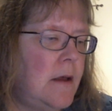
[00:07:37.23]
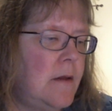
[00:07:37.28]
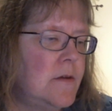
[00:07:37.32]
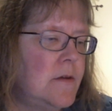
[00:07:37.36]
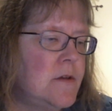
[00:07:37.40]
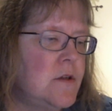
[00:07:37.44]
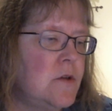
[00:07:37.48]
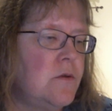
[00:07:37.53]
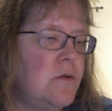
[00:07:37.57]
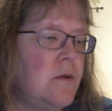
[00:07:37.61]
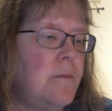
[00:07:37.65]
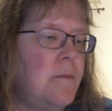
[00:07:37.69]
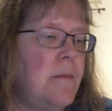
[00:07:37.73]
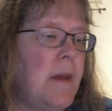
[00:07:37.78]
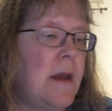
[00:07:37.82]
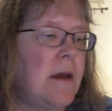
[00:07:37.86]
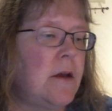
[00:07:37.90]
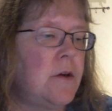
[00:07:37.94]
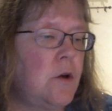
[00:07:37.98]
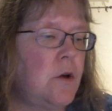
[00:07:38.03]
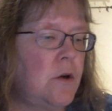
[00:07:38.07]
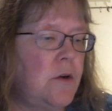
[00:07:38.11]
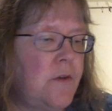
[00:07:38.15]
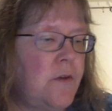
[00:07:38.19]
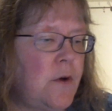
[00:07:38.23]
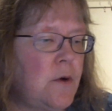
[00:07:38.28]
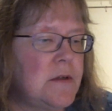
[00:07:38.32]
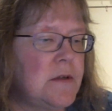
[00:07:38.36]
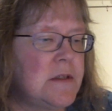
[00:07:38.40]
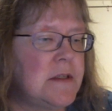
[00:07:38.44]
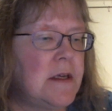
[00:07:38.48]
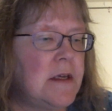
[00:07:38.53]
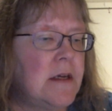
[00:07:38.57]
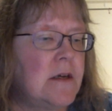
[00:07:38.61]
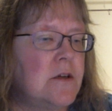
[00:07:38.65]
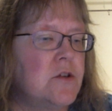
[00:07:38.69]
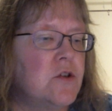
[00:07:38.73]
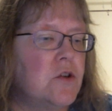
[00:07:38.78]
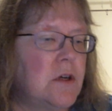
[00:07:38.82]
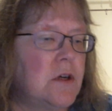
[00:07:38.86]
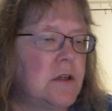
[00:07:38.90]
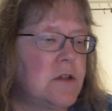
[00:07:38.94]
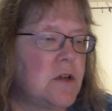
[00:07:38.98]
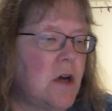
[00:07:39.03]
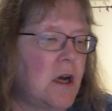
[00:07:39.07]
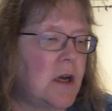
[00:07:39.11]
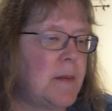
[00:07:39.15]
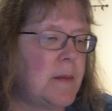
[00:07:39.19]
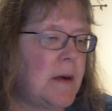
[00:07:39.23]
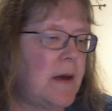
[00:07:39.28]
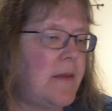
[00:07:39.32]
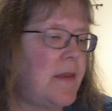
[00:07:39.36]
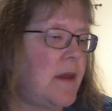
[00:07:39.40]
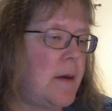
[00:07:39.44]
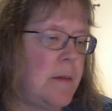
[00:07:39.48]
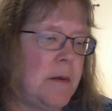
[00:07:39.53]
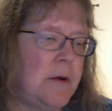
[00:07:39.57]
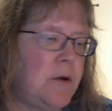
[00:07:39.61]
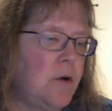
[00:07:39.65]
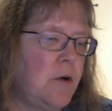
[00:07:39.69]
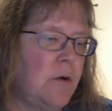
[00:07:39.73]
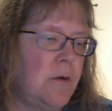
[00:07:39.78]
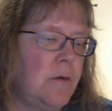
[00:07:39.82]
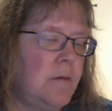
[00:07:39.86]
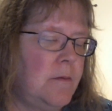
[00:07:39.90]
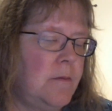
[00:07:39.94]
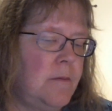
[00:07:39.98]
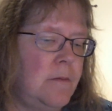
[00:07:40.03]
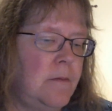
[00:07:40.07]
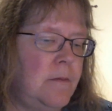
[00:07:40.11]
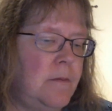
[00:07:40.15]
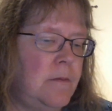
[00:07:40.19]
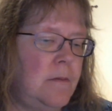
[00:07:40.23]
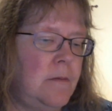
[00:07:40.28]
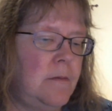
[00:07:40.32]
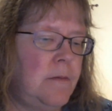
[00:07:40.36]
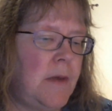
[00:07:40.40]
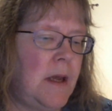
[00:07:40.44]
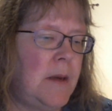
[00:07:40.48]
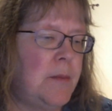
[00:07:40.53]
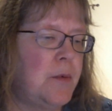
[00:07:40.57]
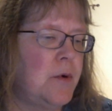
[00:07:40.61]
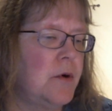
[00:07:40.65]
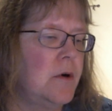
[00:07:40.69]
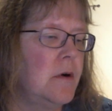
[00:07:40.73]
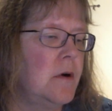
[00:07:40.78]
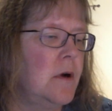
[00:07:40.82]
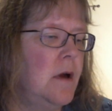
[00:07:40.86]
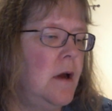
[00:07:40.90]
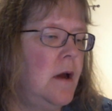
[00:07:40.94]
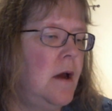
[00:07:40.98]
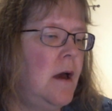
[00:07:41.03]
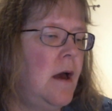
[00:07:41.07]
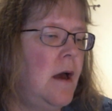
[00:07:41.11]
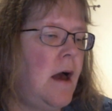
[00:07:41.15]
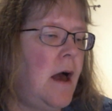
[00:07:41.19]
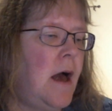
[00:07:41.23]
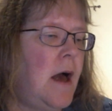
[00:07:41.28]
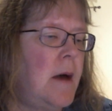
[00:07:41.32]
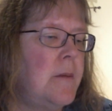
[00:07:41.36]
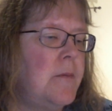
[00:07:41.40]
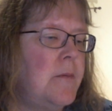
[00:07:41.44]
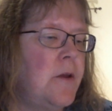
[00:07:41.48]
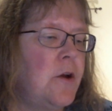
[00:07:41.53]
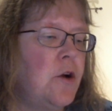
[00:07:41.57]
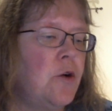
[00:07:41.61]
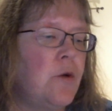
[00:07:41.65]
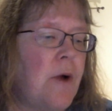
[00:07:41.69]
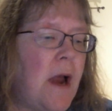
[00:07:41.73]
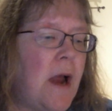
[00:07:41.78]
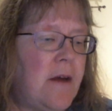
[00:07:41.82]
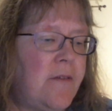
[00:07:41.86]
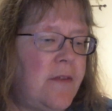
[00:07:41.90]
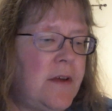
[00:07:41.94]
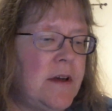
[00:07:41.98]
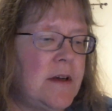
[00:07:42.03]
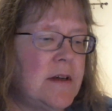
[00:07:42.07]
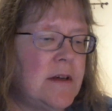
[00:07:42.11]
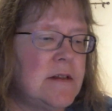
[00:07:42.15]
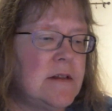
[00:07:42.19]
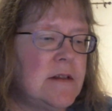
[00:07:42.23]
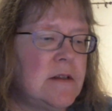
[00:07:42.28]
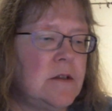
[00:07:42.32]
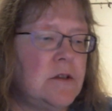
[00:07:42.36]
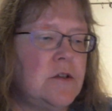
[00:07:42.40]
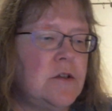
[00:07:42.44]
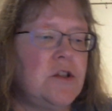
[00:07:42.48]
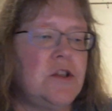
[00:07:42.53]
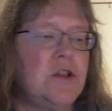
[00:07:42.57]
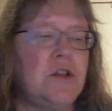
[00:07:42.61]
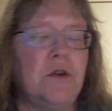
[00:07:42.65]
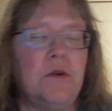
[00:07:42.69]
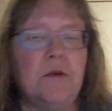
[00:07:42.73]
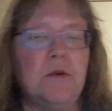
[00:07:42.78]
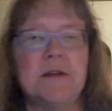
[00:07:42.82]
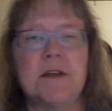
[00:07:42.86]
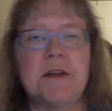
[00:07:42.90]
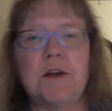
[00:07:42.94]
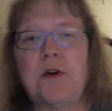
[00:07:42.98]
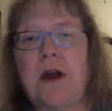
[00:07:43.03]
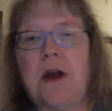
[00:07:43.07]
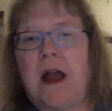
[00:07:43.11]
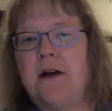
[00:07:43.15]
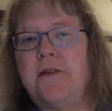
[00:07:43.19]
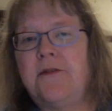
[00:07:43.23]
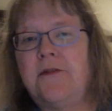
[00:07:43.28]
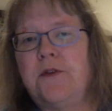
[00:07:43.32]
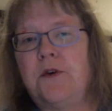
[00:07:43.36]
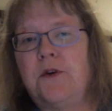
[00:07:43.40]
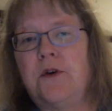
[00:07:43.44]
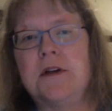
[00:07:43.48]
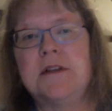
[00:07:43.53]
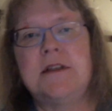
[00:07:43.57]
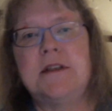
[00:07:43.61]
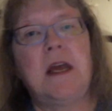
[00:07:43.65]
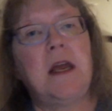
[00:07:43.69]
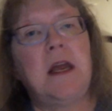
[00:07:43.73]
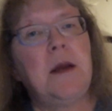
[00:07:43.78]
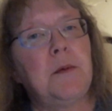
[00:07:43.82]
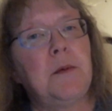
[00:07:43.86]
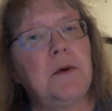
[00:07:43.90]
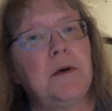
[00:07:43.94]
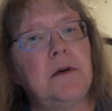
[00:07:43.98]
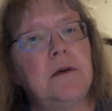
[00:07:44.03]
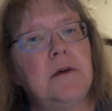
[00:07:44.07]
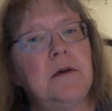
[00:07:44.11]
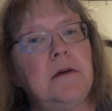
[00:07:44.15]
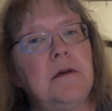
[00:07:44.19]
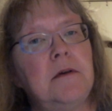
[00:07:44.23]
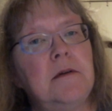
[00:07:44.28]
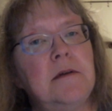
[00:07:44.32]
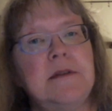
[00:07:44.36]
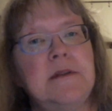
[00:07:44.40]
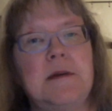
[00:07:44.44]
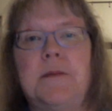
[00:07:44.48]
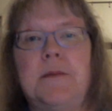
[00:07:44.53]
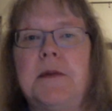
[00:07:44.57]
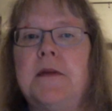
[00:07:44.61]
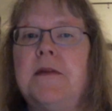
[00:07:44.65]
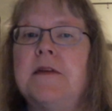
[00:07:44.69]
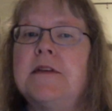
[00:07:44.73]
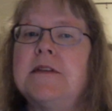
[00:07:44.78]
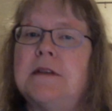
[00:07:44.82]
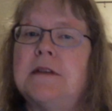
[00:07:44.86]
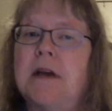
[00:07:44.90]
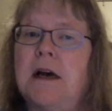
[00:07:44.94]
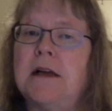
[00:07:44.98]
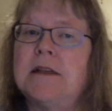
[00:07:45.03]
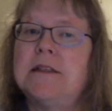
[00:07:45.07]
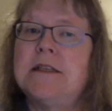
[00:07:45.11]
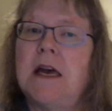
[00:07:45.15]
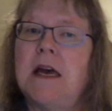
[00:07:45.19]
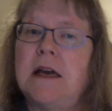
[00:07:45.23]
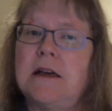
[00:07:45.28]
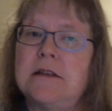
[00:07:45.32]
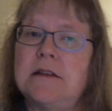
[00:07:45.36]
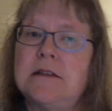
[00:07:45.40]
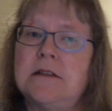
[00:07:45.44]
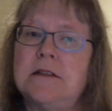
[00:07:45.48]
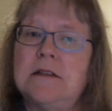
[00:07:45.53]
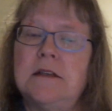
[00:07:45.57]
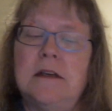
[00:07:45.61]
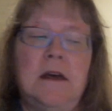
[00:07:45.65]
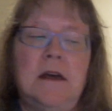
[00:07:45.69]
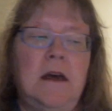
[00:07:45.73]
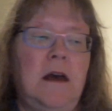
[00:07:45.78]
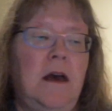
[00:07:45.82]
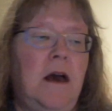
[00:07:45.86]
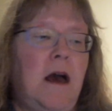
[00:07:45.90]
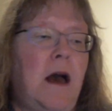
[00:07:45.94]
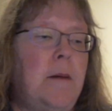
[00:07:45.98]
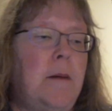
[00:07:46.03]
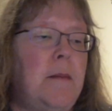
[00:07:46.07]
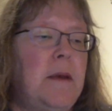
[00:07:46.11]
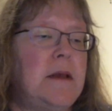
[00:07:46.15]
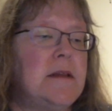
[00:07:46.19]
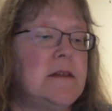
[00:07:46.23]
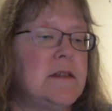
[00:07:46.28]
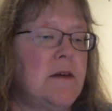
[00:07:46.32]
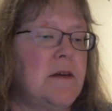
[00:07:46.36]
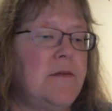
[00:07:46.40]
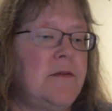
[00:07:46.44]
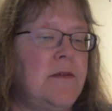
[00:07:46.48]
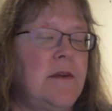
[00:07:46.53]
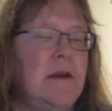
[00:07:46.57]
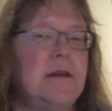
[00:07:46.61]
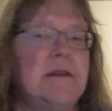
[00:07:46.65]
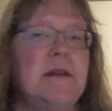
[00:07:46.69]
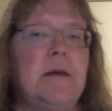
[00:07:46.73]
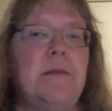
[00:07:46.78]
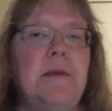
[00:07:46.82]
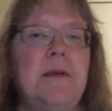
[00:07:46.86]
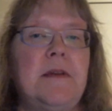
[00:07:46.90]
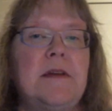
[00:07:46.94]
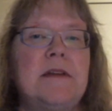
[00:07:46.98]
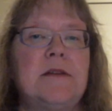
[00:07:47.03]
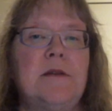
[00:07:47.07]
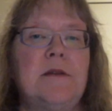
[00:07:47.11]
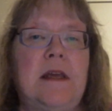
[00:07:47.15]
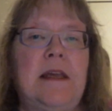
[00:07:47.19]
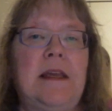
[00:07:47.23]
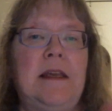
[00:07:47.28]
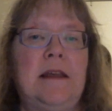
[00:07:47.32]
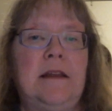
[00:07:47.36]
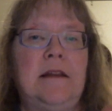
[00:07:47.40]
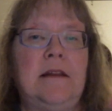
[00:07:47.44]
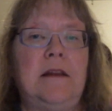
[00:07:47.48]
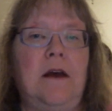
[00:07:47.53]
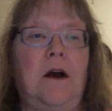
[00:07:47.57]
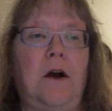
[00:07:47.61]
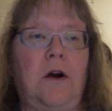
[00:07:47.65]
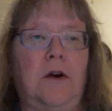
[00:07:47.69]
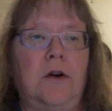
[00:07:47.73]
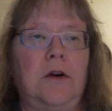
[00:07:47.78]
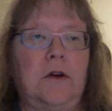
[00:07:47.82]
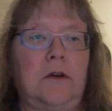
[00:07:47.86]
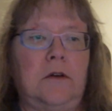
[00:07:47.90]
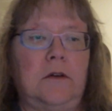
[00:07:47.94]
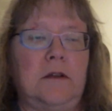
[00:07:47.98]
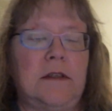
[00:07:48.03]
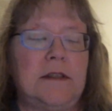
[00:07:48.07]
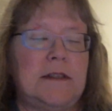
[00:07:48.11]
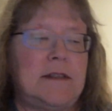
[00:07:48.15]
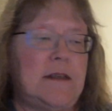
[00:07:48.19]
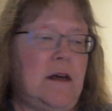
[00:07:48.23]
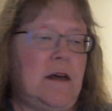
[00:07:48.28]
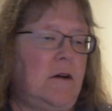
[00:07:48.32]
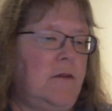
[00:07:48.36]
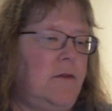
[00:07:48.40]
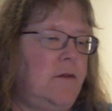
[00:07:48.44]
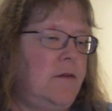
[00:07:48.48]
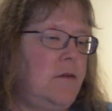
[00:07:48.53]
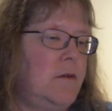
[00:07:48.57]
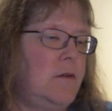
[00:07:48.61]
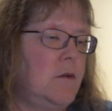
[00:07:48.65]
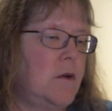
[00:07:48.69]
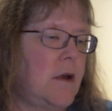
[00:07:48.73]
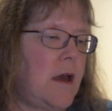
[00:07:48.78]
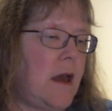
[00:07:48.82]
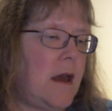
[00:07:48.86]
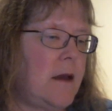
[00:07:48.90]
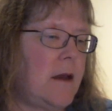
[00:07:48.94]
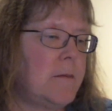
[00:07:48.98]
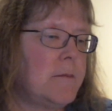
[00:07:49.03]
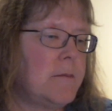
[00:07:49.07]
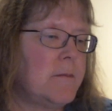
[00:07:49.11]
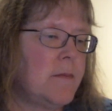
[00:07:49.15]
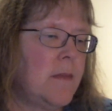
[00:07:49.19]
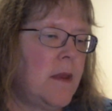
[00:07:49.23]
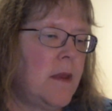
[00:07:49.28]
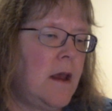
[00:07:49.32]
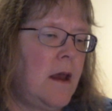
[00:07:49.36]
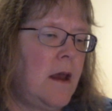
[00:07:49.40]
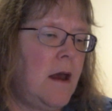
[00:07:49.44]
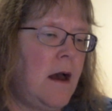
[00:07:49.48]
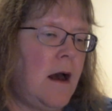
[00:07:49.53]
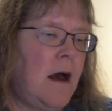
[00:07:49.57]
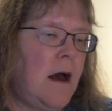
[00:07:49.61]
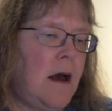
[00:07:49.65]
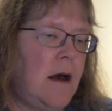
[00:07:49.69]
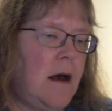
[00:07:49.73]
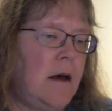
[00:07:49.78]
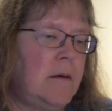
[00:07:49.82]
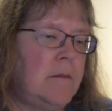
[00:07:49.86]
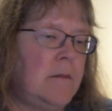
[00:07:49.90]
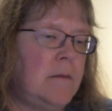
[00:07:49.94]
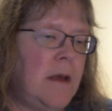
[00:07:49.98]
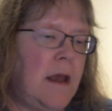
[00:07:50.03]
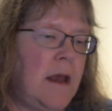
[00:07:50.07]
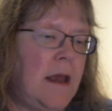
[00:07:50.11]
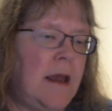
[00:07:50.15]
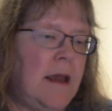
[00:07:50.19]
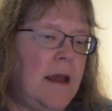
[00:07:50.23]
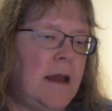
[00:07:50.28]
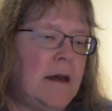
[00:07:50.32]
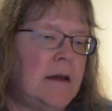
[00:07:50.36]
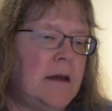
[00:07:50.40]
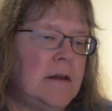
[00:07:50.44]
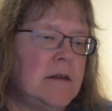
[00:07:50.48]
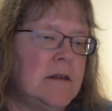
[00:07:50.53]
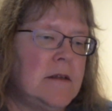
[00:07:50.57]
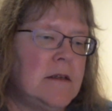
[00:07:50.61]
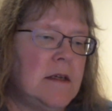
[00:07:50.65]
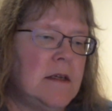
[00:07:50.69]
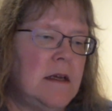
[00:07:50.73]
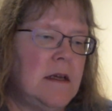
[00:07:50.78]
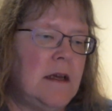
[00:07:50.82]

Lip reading: So make a note of those things. You're going to talk about them in your paper. The graphics, choose a graph or a table, something that's not text, and something that's in the article itself, okay? And